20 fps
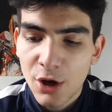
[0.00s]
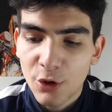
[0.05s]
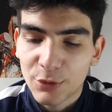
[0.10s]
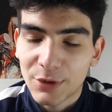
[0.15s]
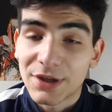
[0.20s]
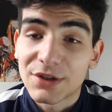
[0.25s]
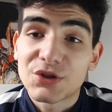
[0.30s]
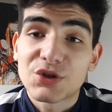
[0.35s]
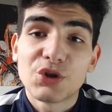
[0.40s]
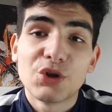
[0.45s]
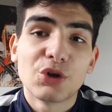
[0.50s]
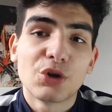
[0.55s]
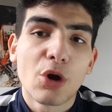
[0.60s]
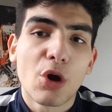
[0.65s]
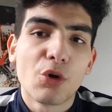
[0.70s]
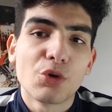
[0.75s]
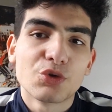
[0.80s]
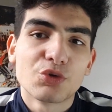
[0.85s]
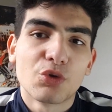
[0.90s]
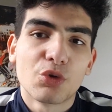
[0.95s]
We had 2
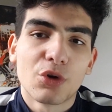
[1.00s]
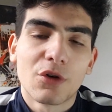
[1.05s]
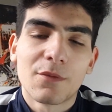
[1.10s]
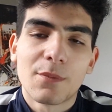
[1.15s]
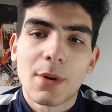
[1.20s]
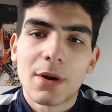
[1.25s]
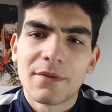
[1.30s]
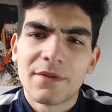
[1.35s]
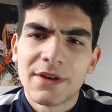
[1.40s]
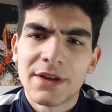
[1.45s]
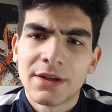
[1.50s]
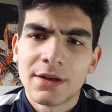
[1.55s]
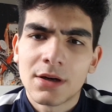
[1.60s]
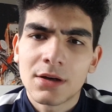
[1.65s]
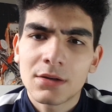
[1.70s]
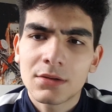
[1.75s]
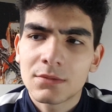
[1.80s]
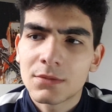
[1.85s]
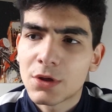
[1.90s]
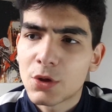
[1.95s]
goals ruled off by
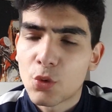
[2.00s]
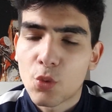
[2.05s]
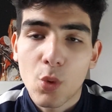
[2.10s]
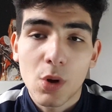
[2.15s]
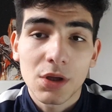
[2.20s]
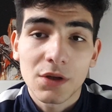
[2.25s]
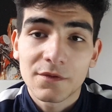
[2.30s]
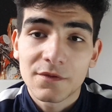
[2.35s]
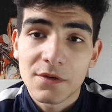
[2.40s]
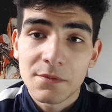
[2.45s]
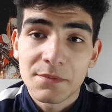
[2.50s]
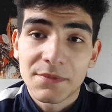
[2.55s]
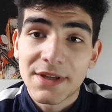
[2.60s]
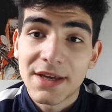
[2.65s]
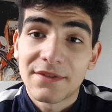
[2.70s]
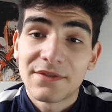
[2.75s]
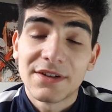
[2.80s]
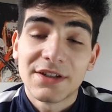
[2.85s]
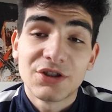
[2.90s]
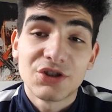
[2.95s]
VAR. One of them
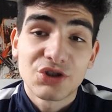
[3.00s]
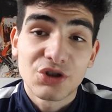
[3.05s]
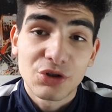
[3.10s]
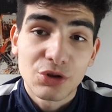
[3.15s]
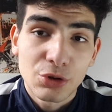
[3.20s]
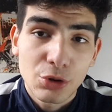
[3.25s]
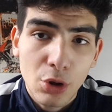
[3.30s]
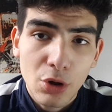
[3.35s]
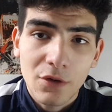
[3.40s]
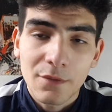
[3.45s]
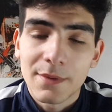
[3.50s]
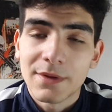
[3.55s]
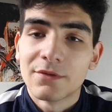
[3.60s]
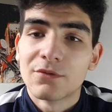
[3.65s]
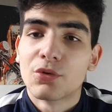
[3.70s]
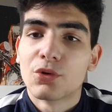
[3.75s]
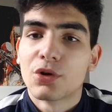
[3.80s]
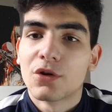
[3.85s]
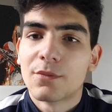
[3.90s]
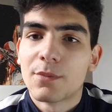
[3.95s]
definitely should not have been
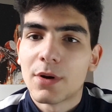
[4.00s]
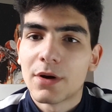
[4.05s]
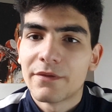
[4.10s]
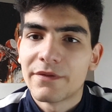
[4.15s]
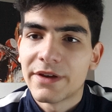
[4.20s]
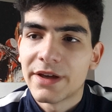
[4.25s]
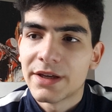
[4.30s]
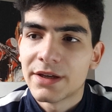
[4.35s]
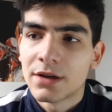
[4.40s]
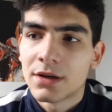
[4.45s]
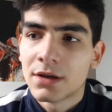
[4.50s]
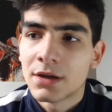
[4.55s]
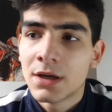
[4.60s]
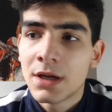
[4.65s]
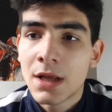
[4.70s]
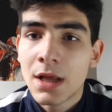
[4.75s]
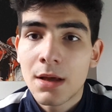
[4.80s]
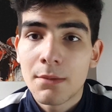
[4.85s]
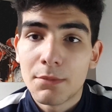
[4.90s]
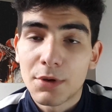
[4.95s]
ruled off by VAR.
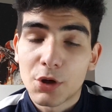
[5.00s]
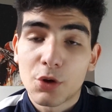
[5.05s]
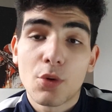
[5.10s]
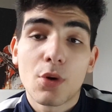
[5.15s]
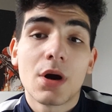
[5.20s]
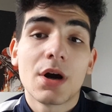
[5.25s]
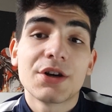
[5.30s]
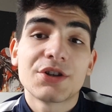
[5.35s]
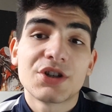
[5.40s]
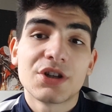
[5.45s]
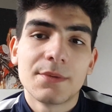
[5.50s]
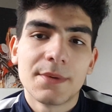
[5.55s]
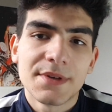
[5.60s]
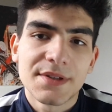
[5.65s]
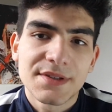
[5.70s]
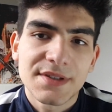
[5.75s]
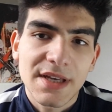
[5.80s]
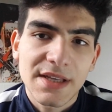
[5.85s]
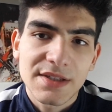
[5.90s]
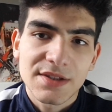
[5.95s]
Maguire should have been
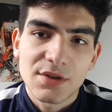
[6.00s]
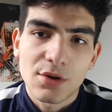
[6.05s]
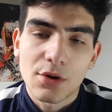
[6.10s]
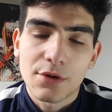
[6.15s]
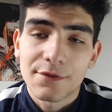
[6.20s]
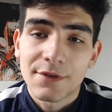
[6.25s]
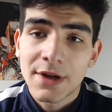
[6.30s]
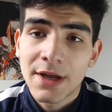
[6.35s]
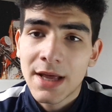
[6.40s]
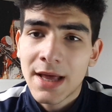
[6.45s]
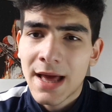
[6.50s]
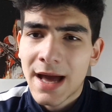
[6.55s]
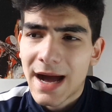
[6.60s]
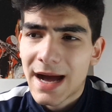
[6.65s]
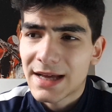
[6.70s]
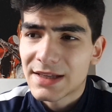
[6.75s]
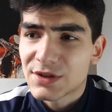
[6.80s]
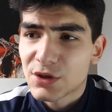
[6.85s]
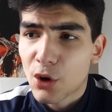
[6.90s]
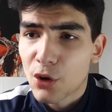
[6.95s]
sent off.
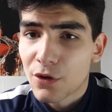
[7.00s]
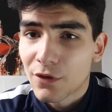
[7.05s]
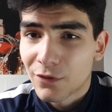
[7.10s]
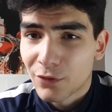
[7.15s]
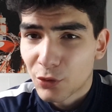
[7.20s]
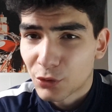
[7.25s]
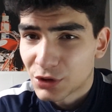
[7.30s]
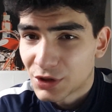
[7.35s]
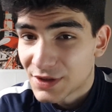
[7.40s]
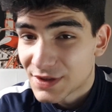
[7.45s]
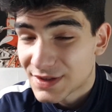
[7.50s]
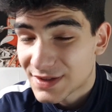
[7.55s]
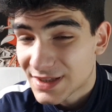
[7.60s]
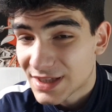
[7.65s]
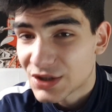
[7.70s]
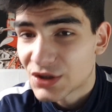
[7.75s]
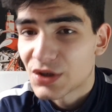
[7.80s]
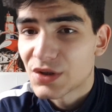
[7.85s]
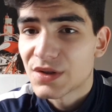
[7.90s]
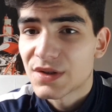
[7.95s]
And overall, the
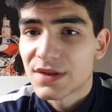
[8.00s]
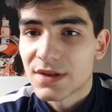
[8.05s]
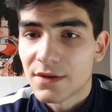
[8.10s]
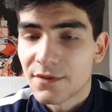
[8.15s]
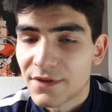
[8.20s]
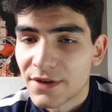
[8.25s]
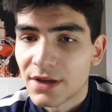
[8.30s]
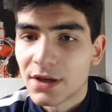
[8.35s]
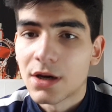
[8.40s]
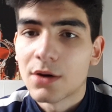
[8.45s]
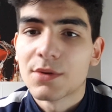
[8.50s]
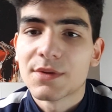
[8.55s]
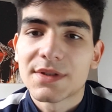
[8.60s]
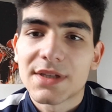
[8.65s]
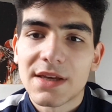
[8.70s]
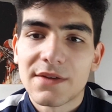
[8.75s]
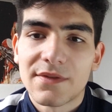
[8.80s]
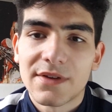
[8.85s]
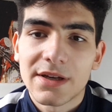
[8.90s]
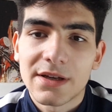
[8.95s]
decisions the VAR was
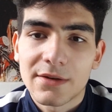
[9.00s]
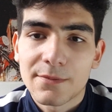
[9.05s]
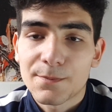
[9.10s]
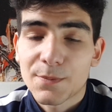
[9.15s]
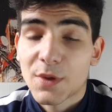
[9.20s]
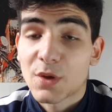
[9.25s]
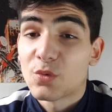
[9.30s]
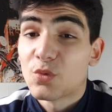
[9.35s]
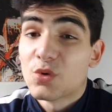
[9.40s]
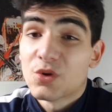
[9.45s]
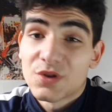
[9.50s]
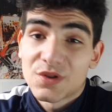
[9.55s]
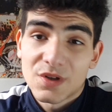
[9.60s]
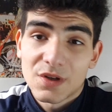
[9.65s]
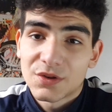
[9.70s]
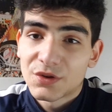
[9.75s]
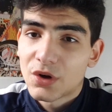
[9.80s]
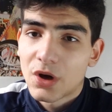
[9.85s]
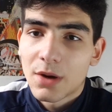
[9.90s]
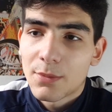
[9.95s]
giving was
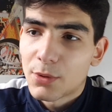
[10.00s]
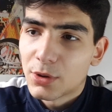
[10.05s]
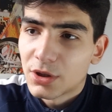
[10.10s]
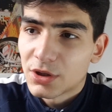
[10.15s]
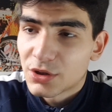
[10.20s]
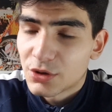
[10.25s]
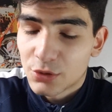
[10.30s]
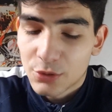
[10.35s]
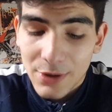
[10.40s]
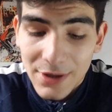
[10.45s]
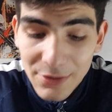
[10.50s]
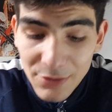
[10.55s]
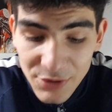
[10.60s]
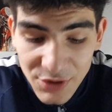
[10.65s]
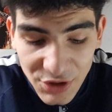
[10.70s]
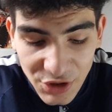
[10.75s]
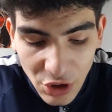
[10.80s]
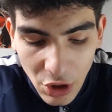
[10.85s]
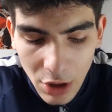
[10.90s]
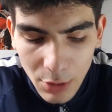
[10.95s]
diabolical. It was
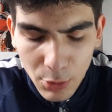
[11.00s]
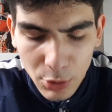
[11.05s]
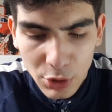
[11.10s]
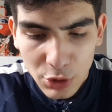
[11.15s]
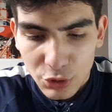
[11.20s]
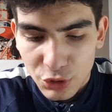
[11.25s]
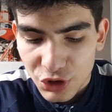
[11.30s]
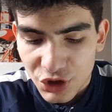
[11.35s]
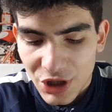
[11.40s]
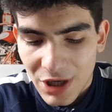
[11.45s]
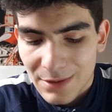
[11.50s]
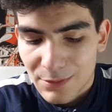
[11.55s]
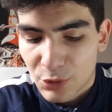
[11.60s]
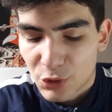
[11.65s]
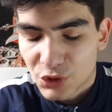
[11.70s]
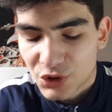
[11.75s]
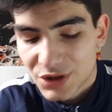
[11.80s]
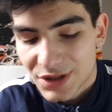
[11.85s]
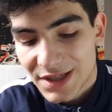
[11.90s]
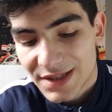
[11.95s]
a diabolical
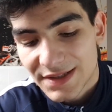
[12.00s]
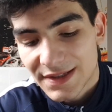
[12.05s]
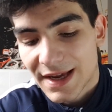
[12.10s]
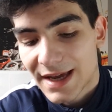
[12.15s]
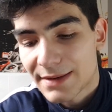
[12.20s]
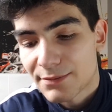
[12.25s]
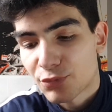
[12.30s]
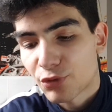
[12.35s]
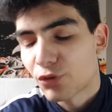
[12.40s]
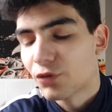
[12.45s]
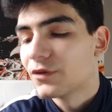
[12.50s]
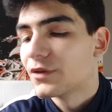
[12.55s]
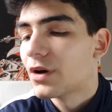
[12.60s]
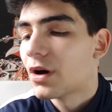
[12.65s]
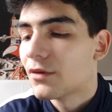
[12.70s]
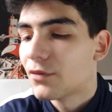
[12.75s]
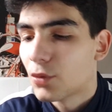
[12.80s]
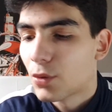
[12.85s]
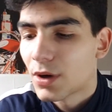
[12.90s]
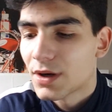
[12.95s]
shambles, and this game proved
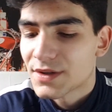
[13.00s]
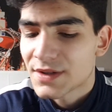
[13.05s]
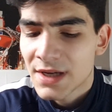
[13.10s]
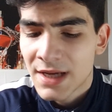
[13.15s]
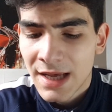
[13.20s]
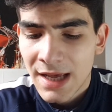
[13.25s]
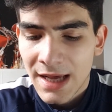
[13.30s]
otherwise.